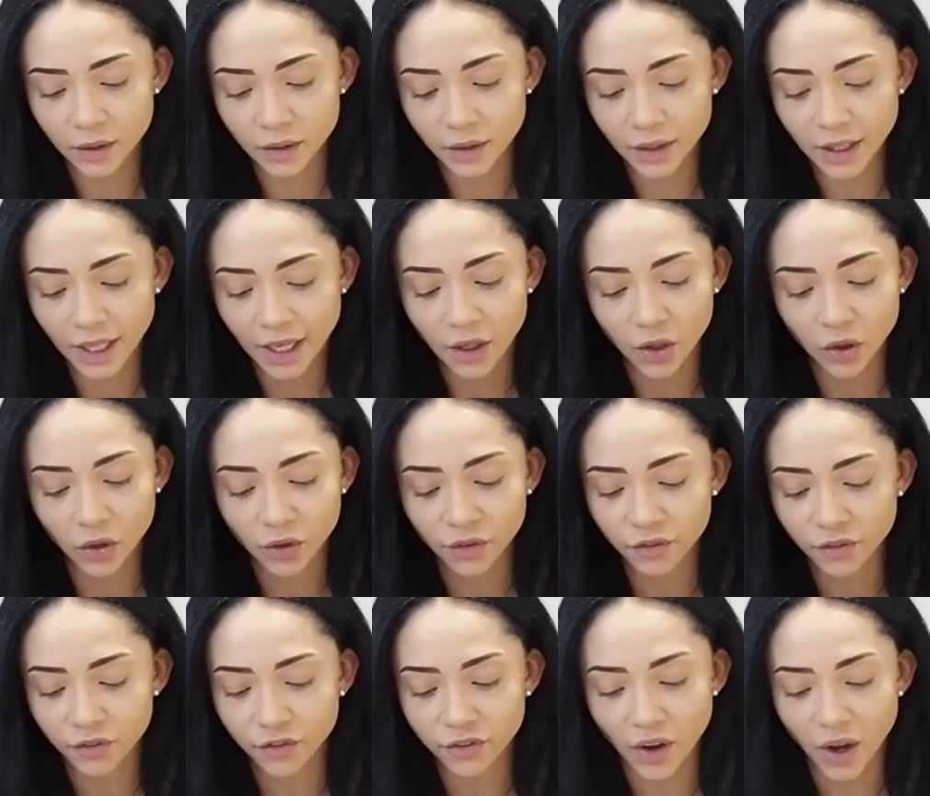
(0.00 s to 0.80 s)
they
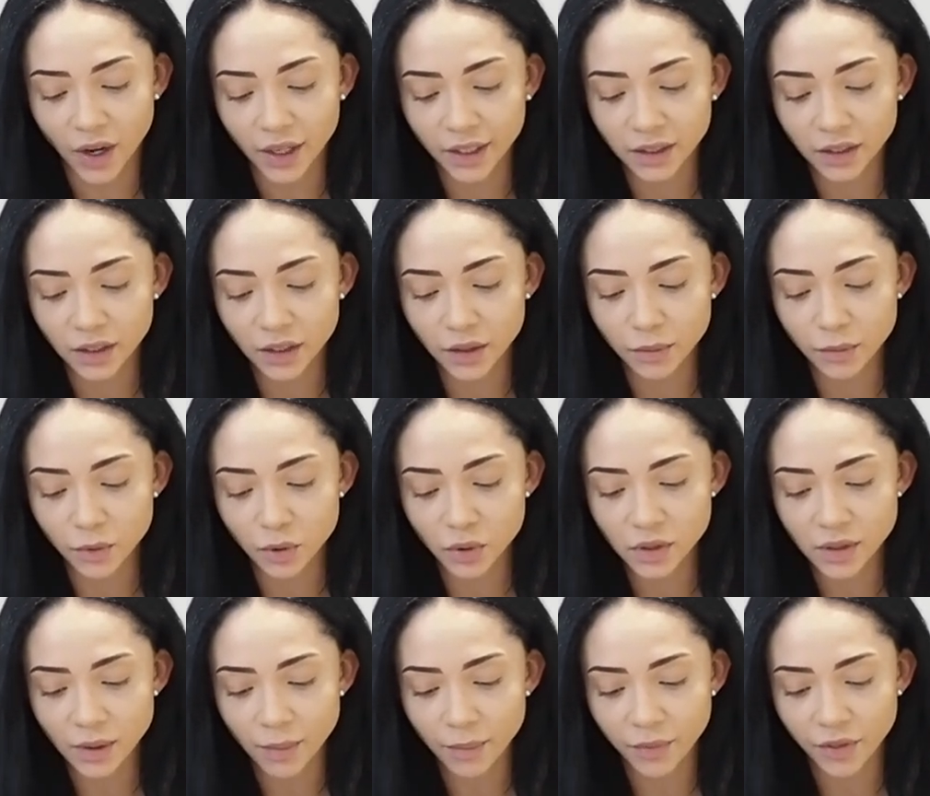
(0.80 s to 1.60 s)
couldn't find them or
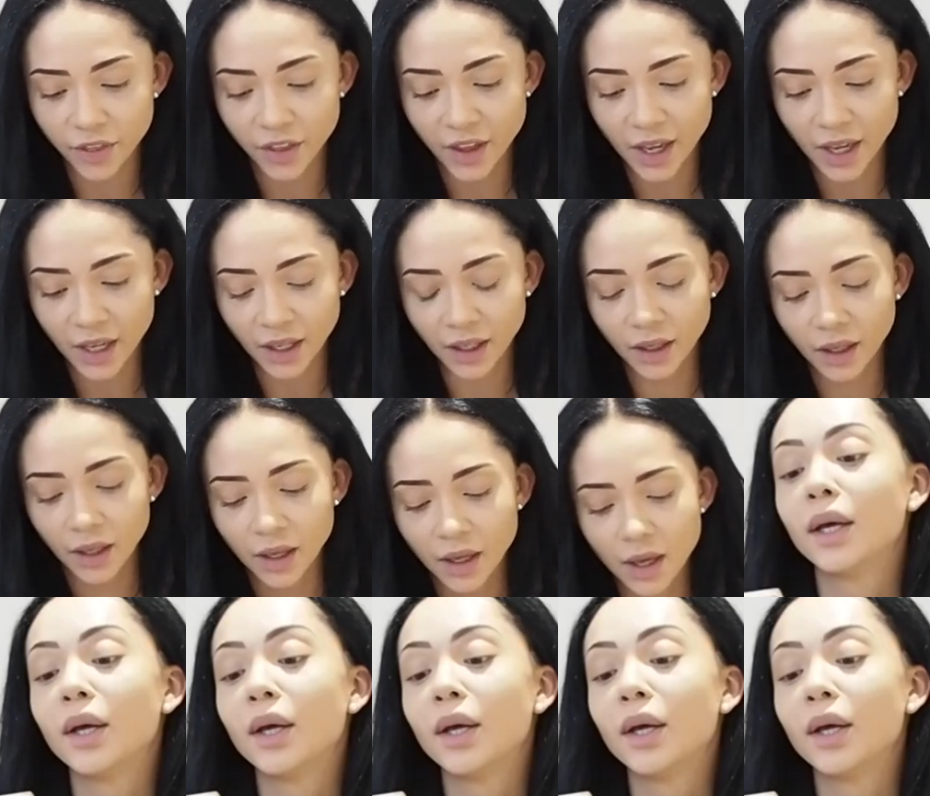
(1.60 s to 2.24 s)
something.